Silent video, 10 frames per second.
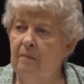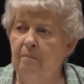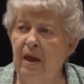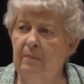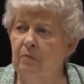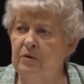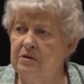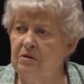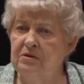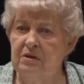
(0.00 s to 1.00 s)
The paper
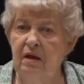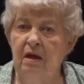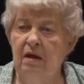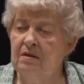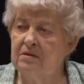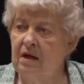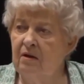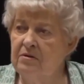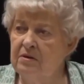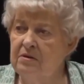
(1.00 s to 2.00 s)
was so
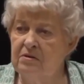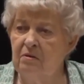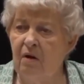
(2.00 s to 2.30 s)
scarce and